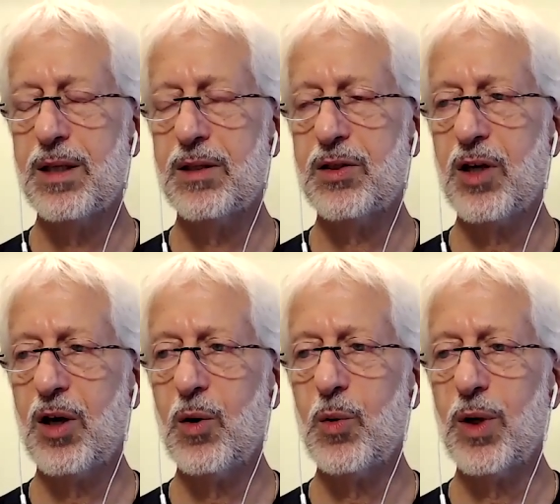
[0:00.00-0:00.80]

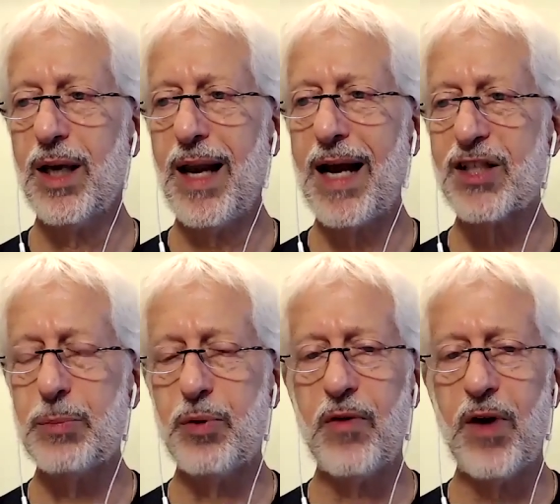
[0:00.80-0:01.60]
so it actually
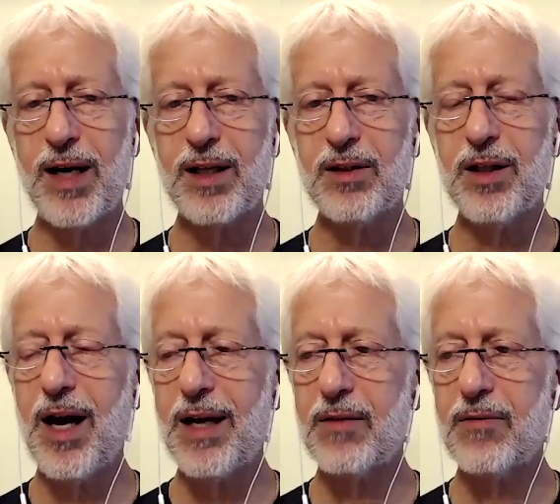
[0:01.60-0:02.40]
provided a
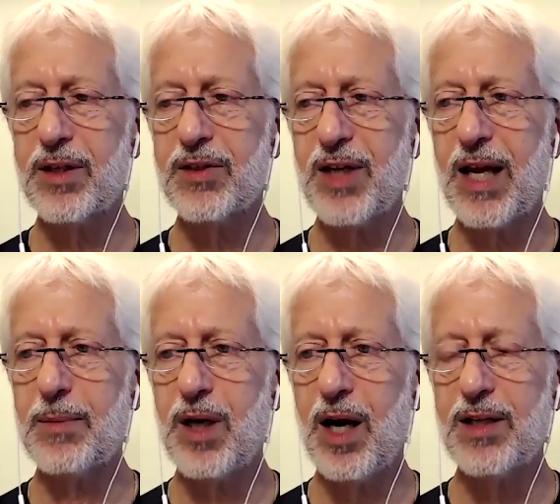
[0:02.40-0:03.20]
lot of the same
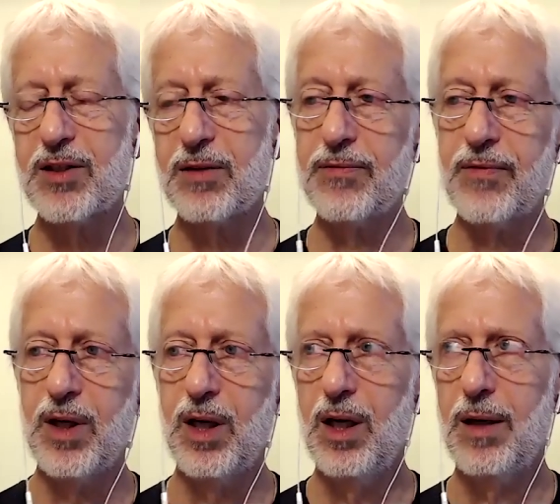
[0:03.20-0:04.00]
kinds of
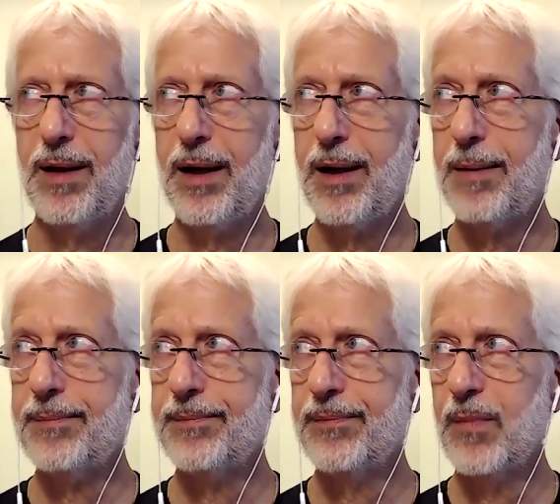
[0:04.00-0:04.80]
um,